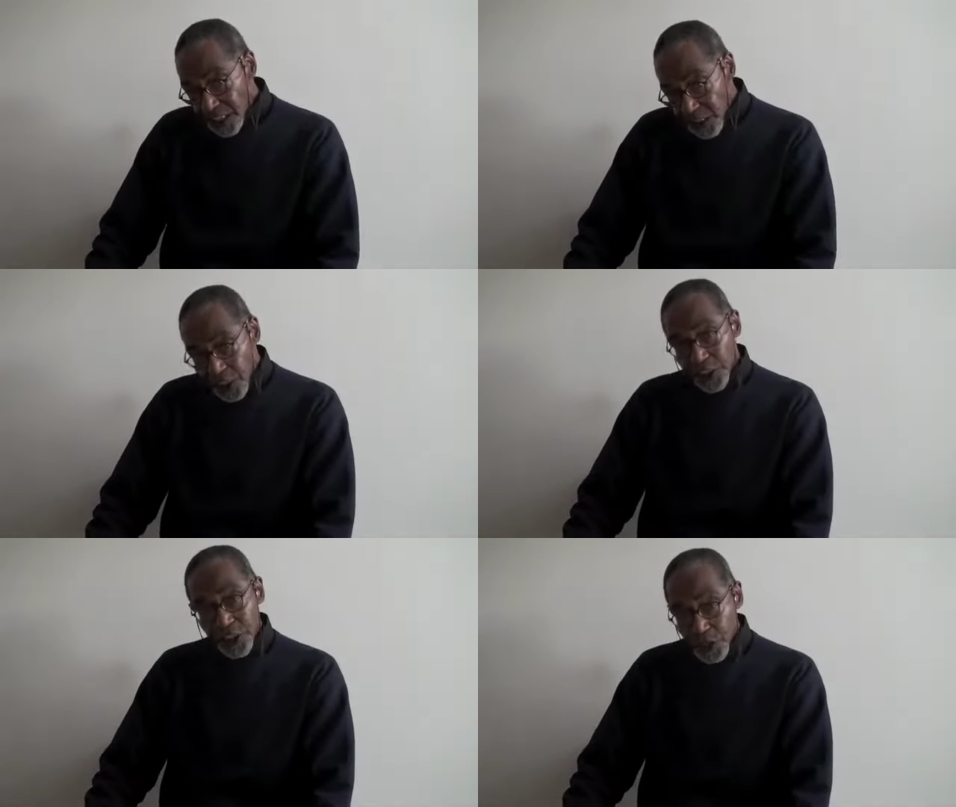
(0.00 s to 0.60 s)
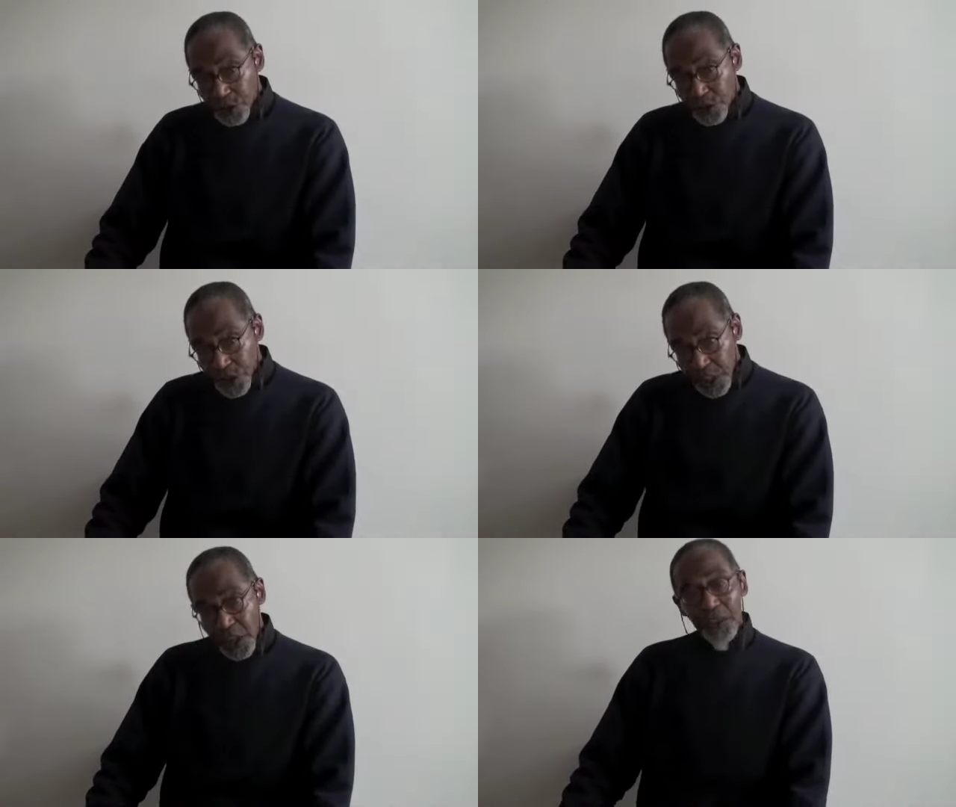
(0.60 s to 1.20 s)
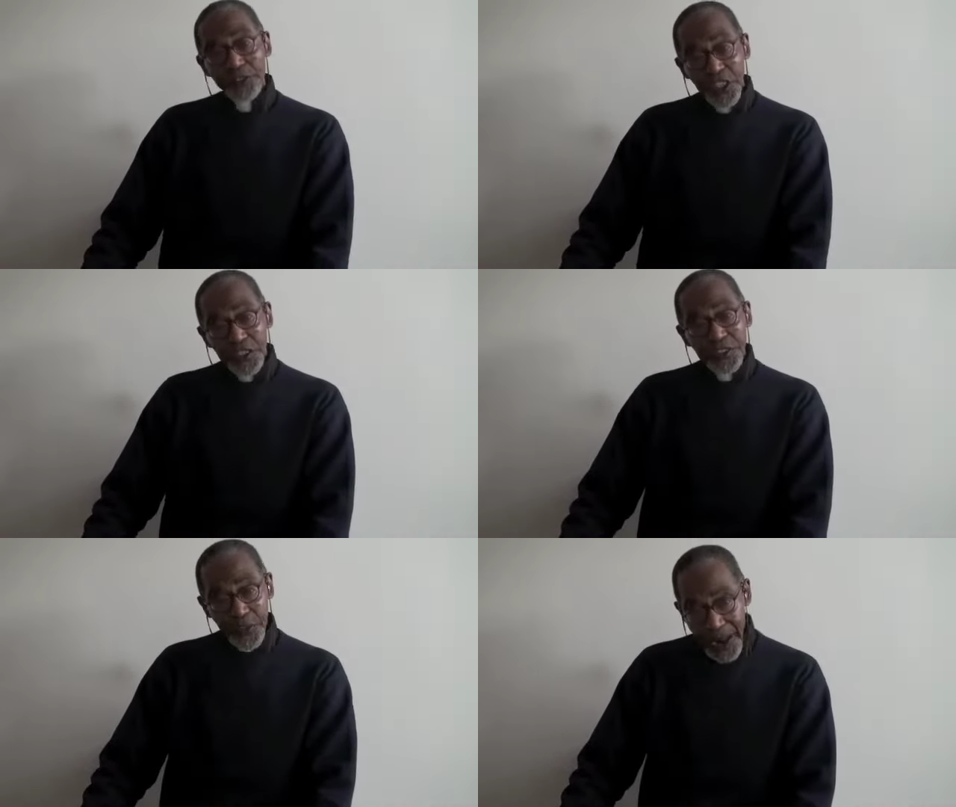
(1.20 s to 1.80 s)
the good news of
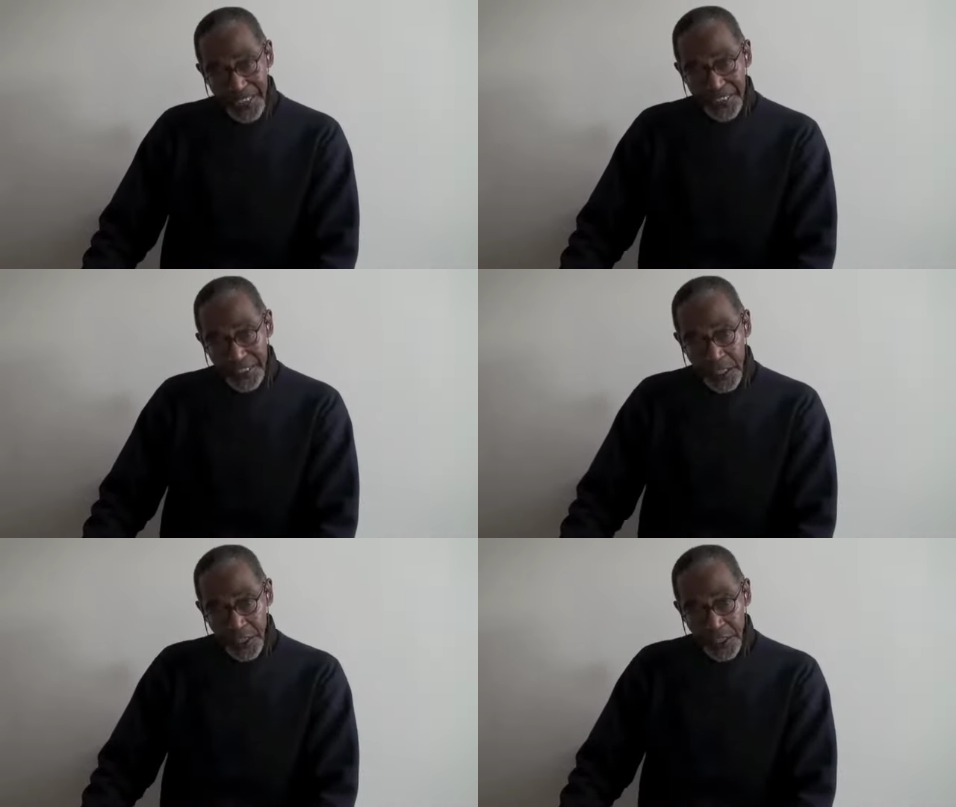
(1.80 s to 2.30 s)
Jesus Christ.